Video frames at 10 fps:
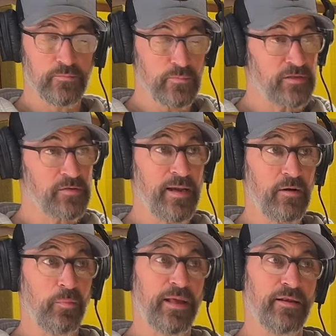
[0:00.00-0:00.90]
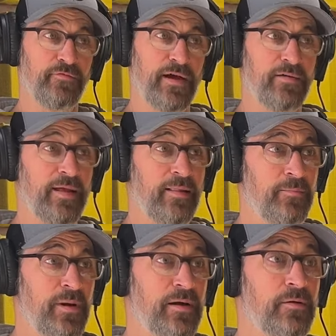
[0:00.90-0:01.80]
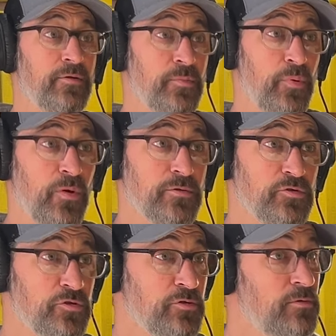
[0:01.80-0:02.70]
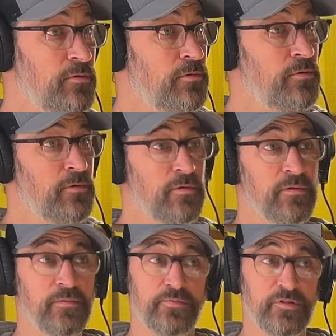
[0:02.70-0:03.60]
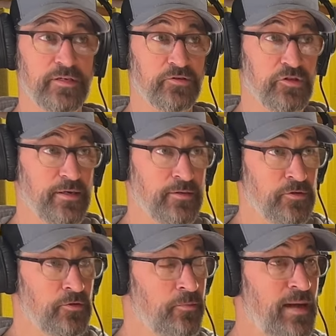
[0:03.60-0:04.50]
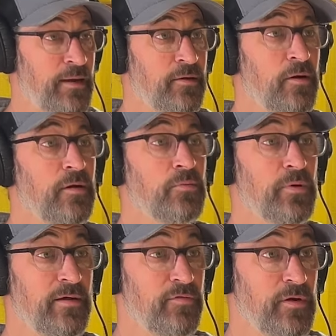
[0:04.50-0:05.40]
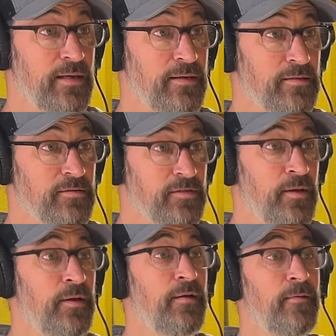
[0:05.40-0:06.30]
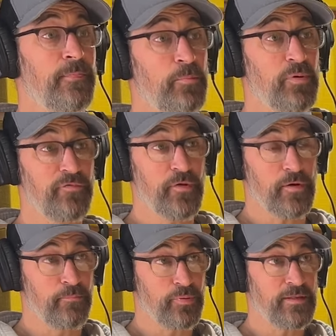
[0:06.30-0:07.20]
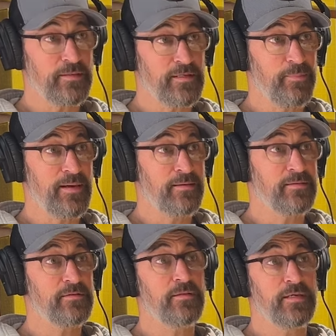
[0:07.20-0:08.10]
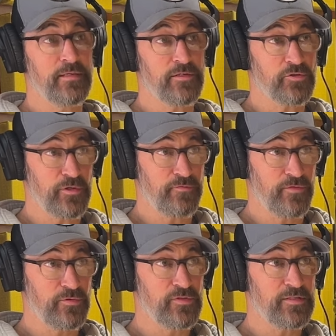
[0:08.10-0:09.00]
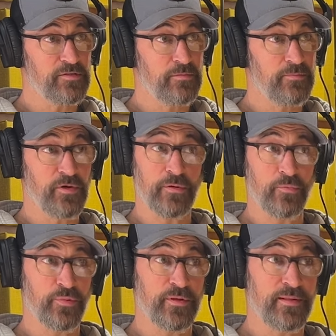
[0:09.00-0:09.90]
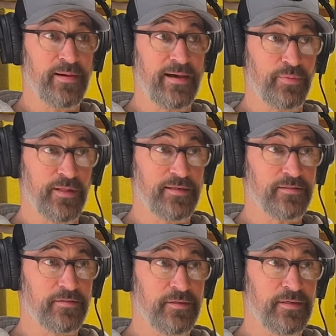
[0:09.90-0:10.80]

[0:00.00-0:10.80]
a tomato plant in a five gallon bucket on your porch or six chickens in your backyard, whatever it is. But if you're completely dependent on the industrial food system, you're in a really bad place.